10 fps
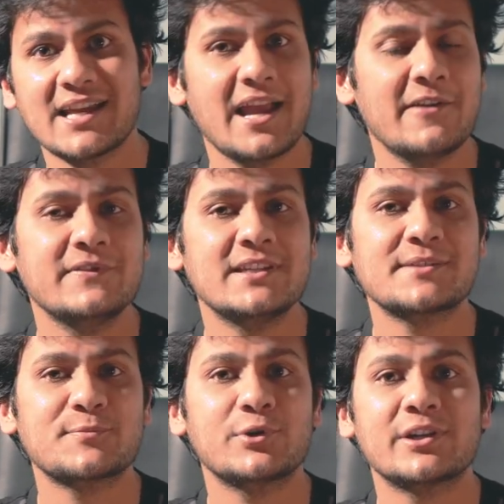have
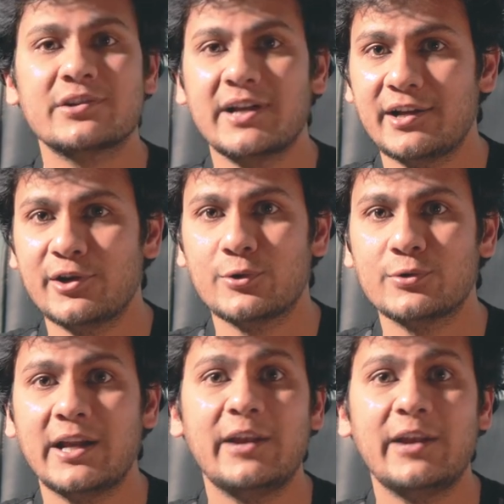this product right now.